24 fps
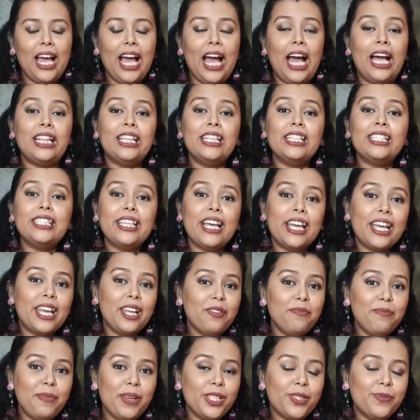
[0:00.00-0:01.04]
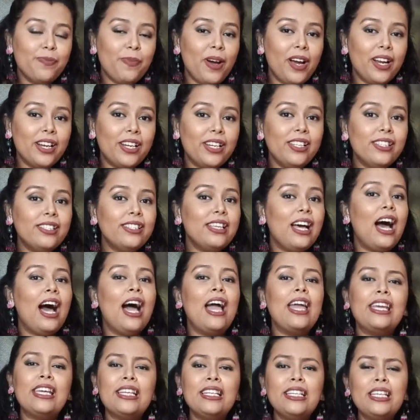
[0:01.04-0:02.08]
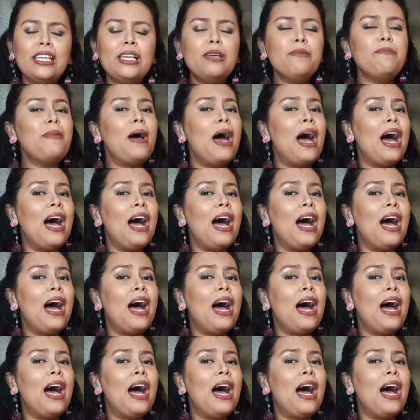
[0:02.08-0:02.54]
And the second best part is I can keep